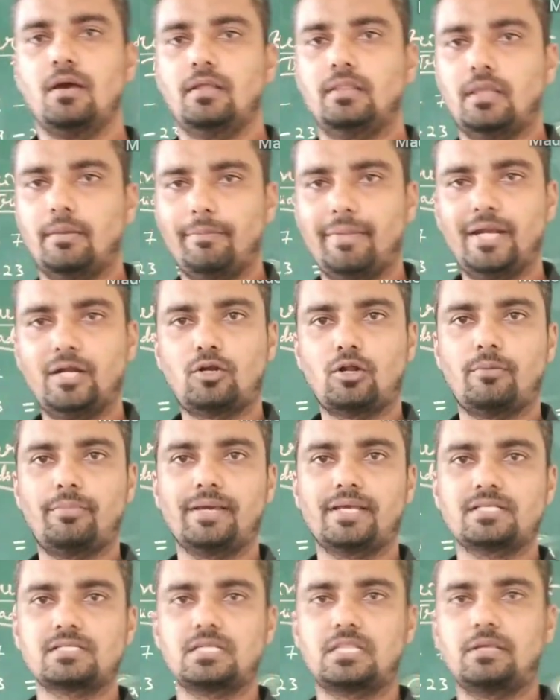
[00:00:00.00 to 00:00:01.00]
The main
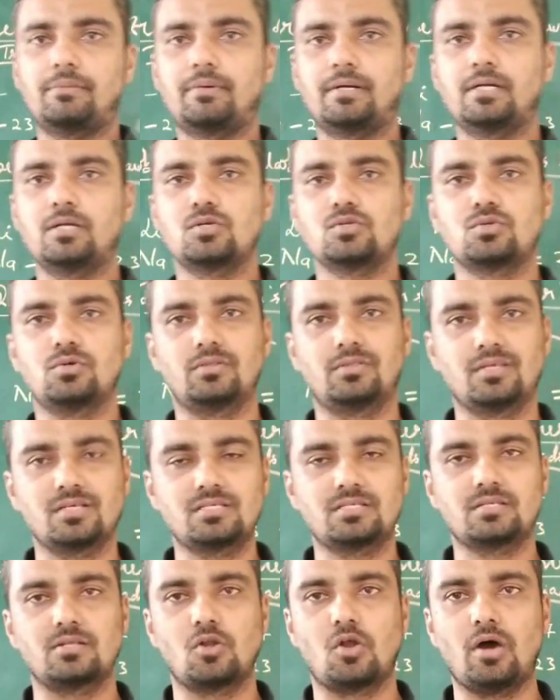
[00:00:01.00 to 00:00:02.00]
drawback is that but so
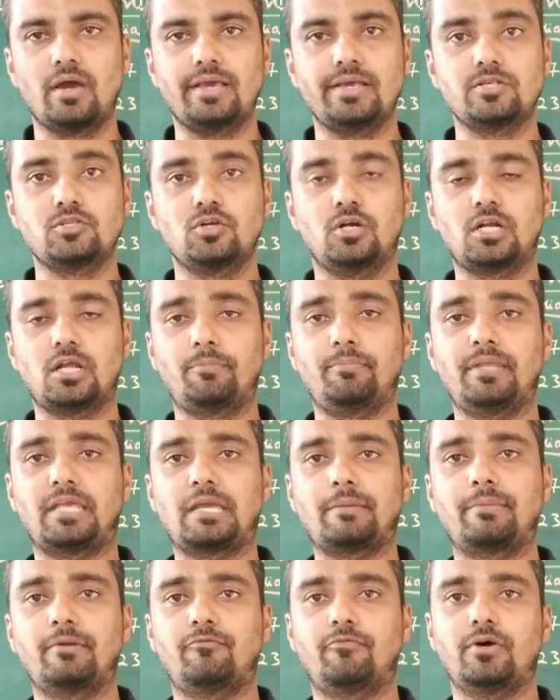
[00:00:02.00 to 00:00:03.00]
this law is not
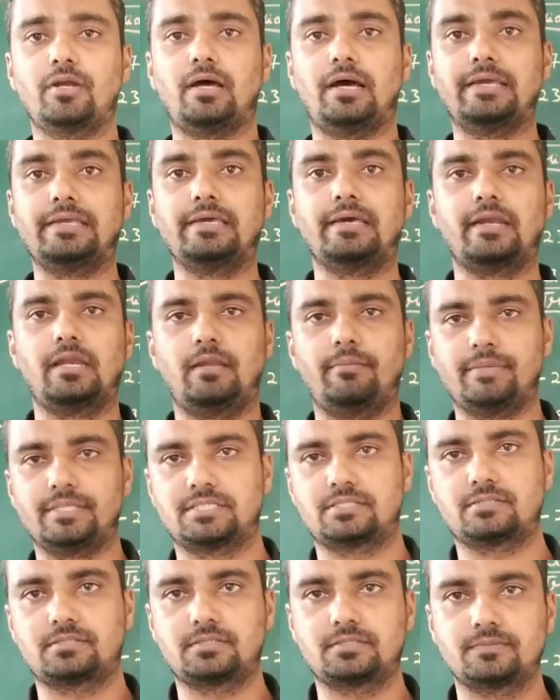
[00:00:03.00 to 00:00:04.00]
applicable for higher
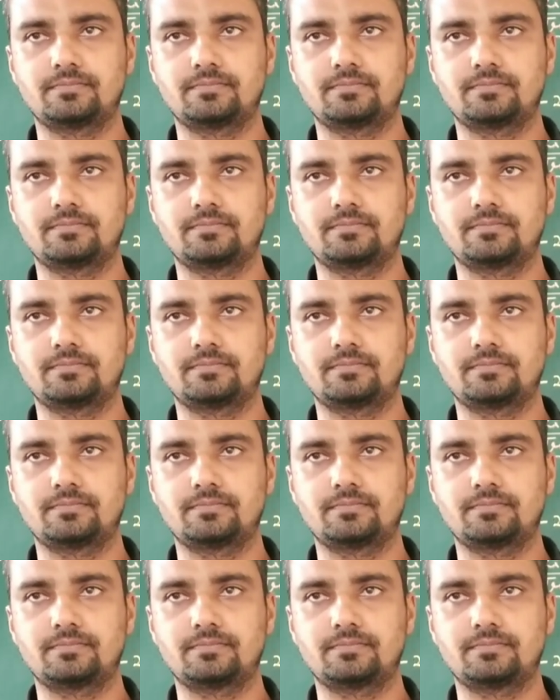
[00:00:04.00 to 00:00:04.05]
elements.